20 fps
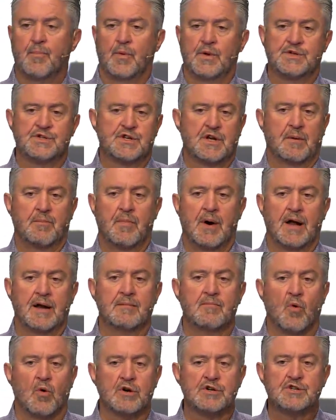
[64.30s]
with somebody
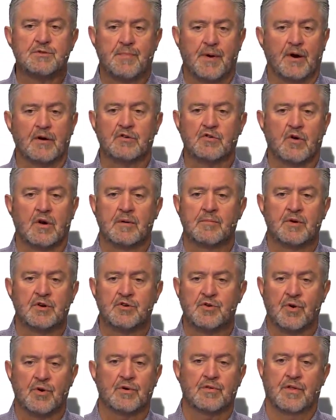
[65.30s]
more spiritually
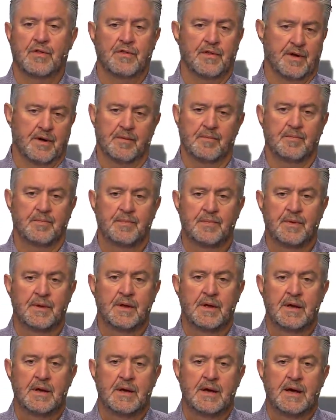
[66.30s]
mature than them.
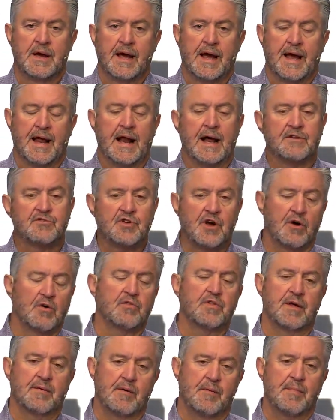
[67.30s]
And I told
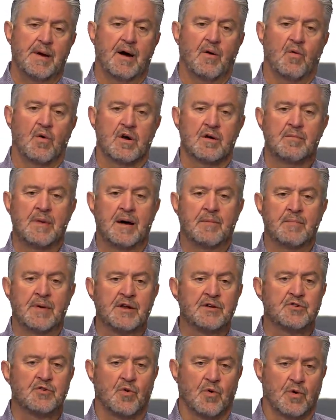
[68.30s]
them about one of my
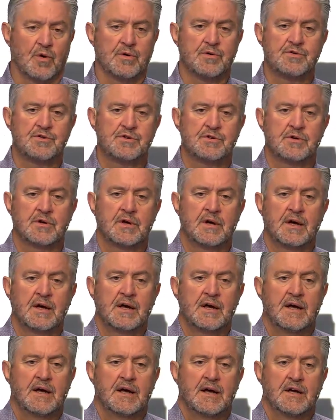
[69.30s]
mentors.
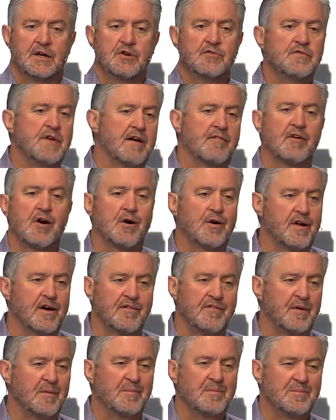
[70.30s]
You've never heard of
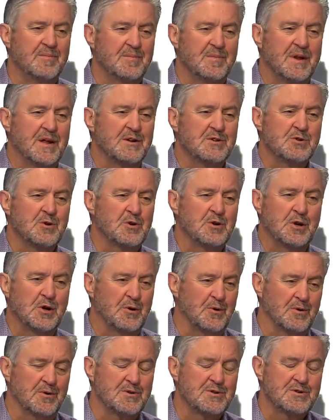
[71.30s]
him, Denzel
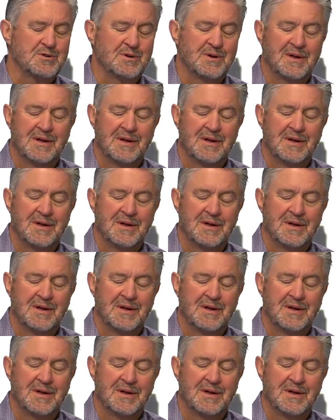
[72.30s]
Dukes.